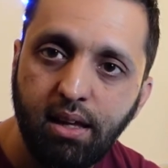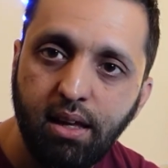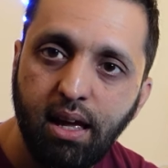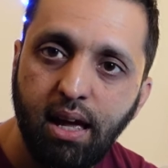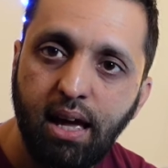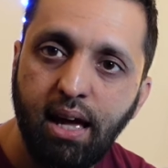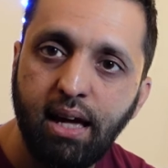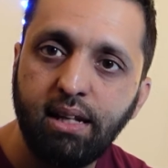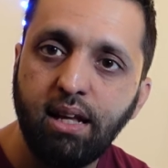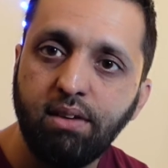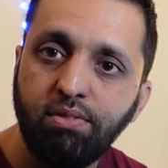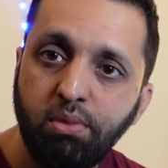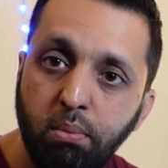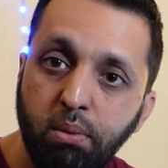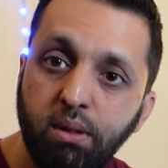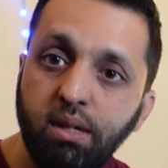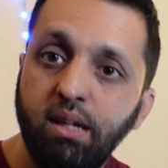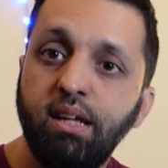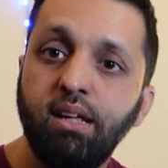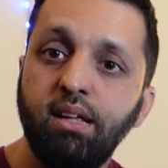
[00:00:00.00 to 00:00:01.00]
And
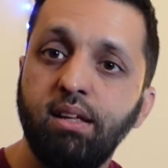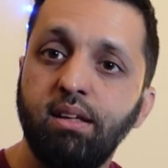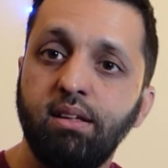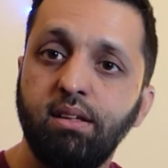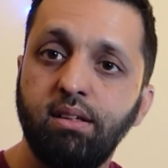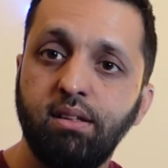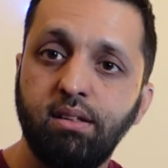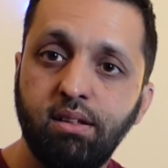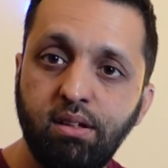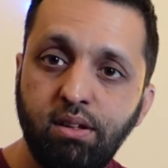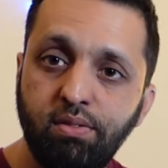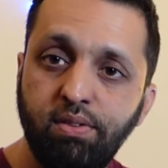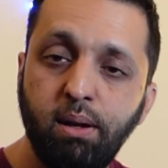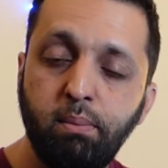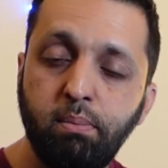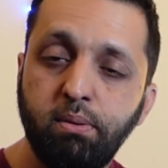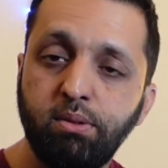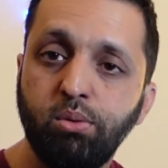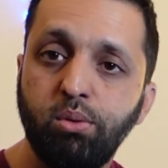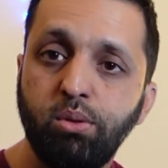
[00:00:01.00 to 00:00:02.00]
everybody, the
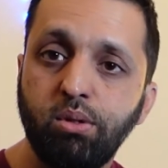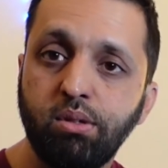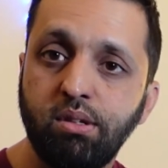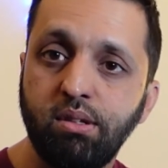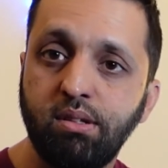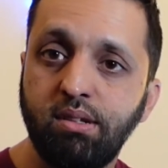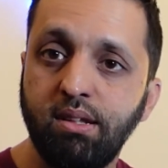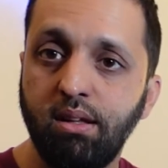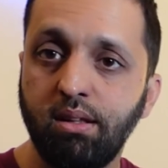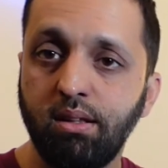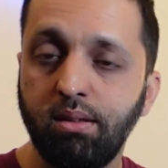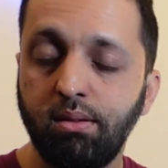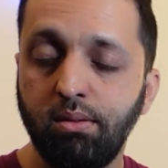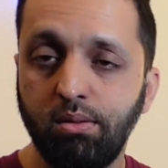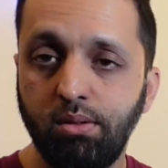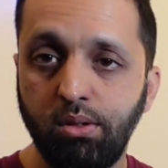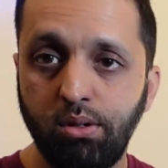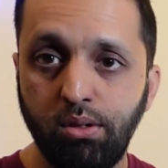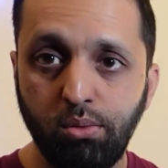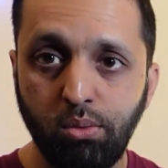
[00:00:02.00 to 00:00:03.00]
developers will also tell
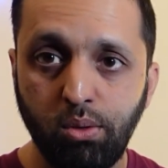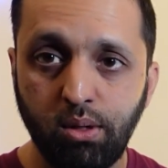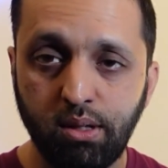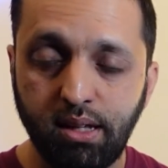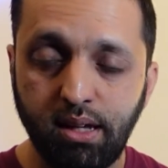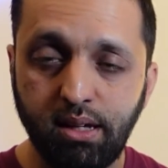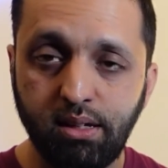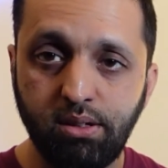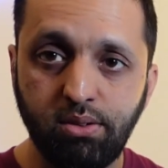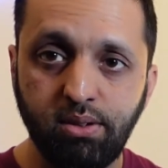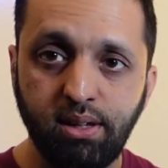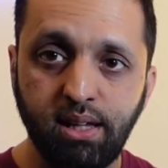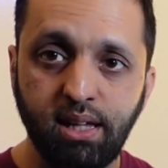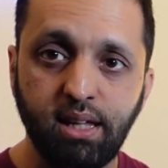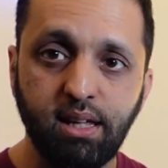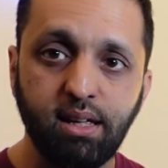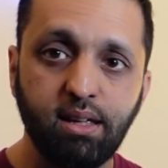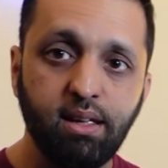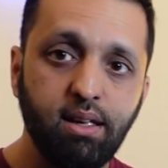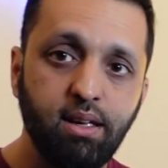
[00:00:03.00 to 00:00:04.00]
you what they're
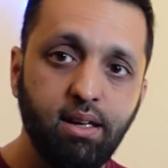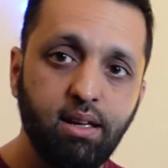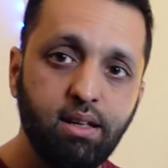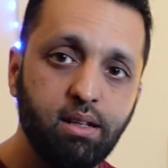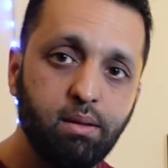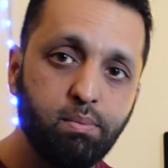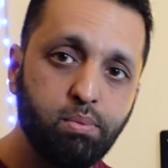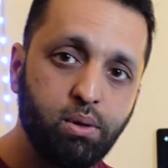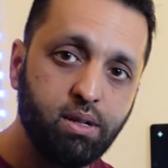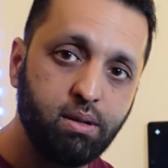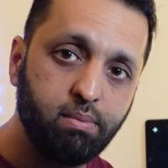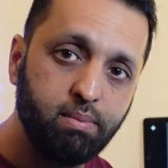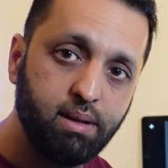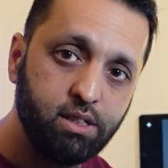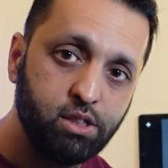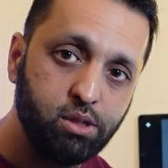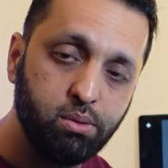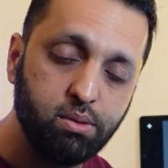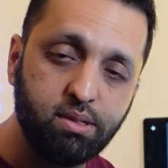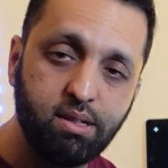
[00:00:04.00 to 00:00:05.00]
doing, the product
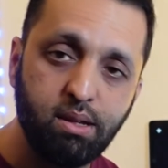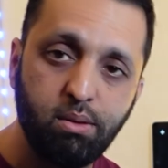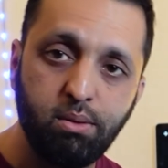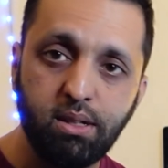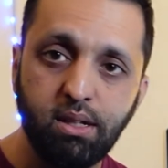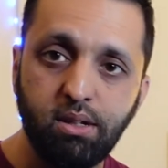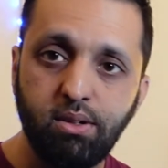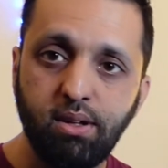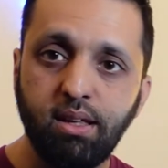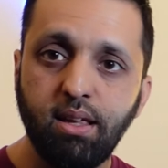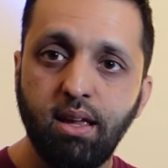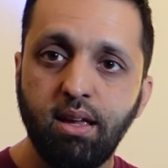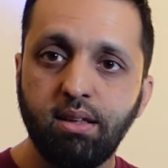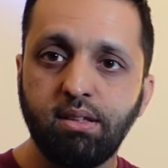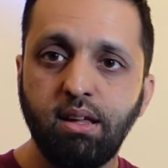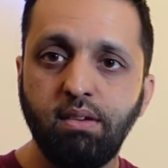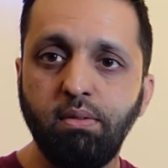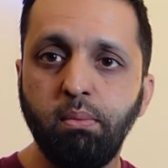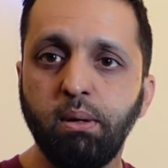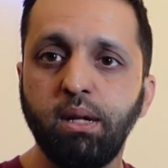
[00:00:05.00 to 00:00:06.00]
manager will say what they're doing.
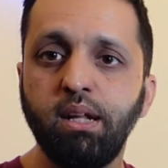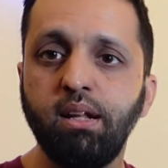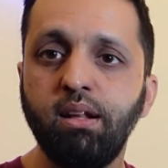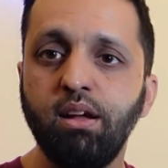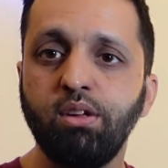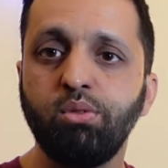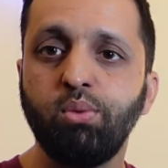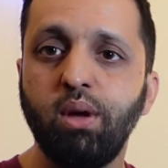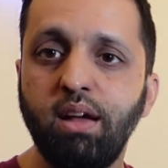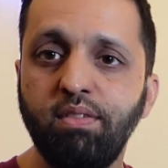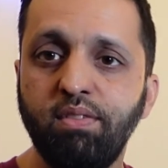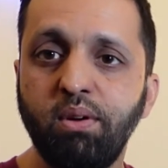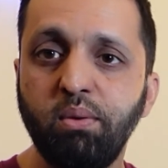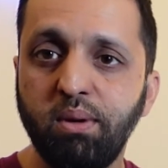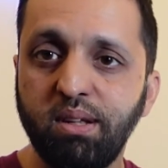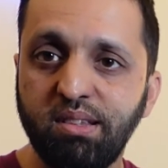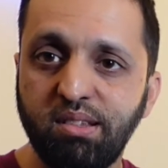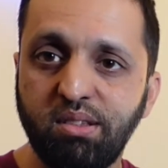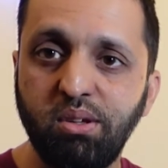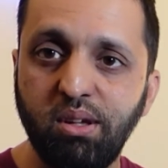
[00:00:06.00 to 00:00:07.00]
So everybody knows what
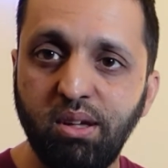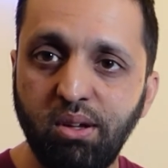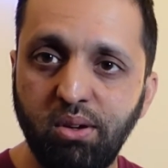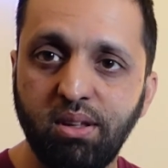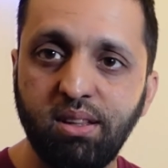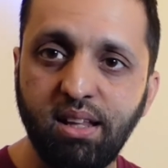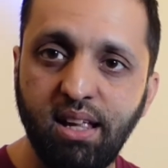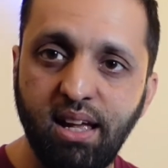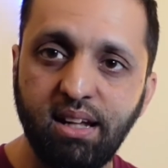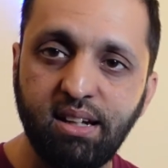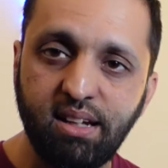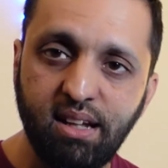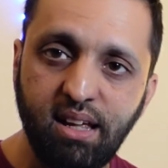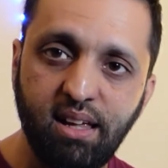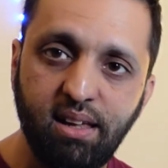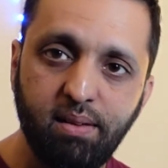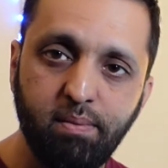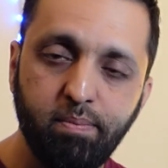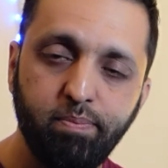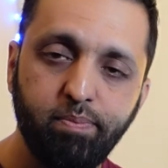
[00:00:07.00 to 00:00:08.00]
everyone's doing on that
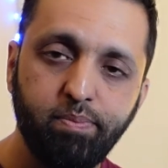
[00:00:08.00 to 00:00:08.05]
day.